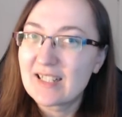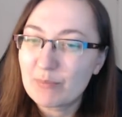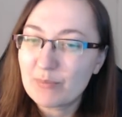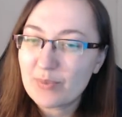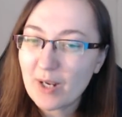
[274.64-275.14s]

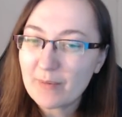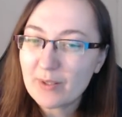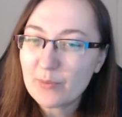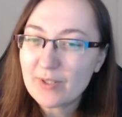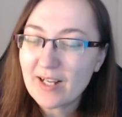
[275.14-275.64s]
probably
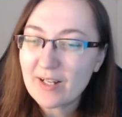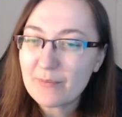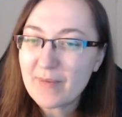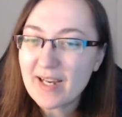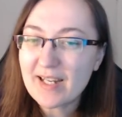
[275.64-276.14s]
would not
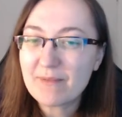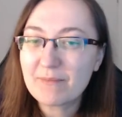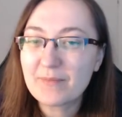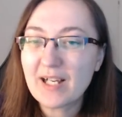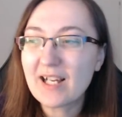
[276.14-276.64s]
make
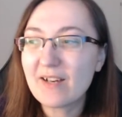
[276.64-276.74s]
him